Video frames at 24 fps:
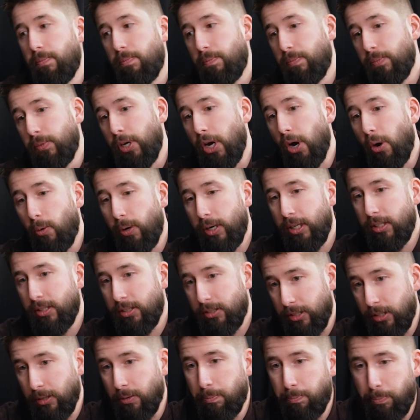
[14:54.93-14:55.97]
knowing
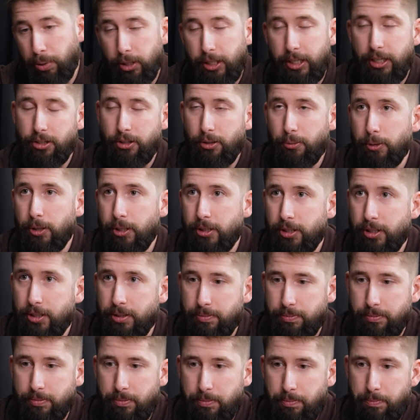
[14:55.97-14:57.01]
putting in the work,
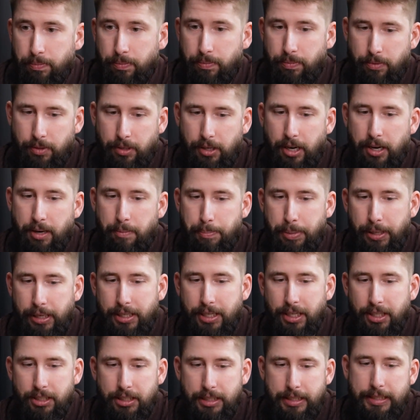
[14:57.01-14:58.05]

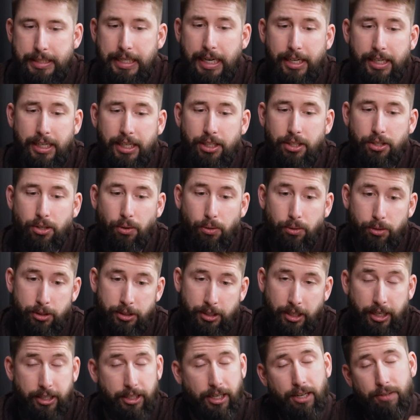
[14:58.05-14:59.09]
because setting goals,
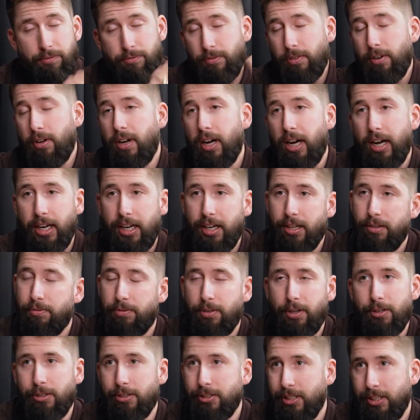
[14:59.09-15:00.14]
and I have
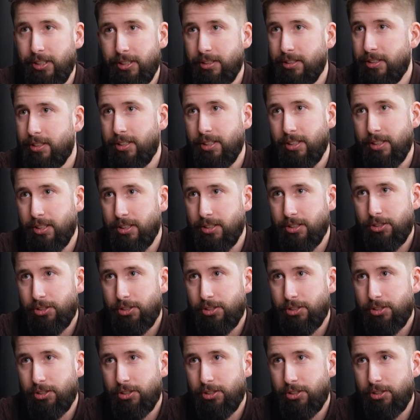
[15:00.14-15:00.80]
fallen into this